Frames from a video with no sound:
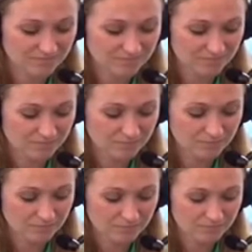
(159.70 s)

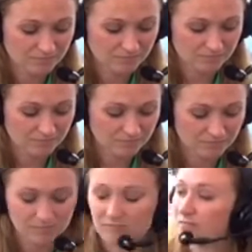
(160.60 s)

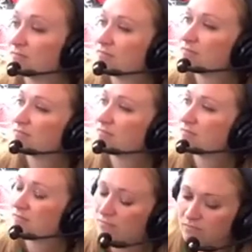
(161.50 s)

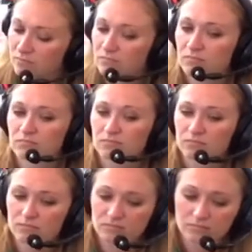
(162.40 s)

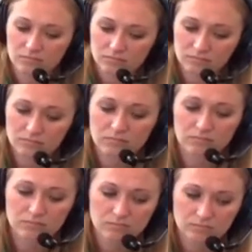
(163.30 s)

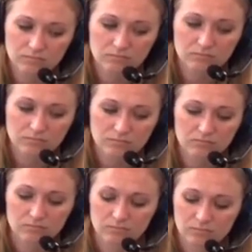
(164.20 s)

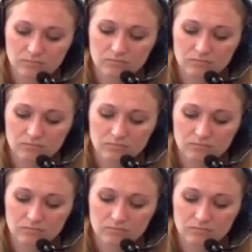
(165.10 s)
(not speaking)